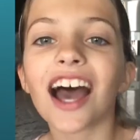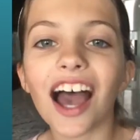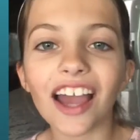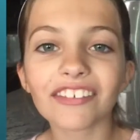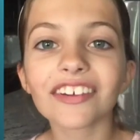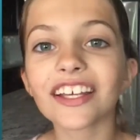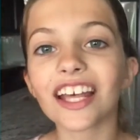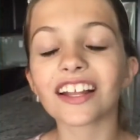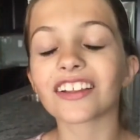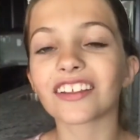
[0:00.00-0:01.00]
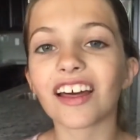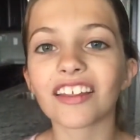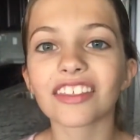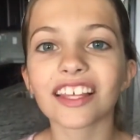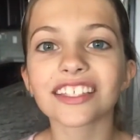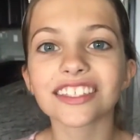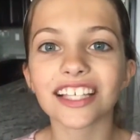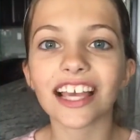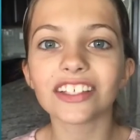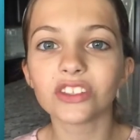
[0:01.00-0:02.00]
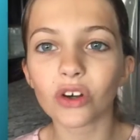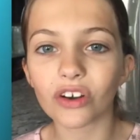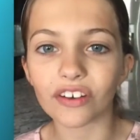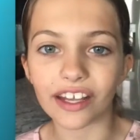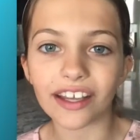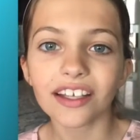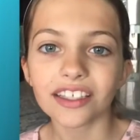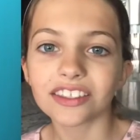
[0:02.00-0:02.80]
I forget a lot of things like Dory.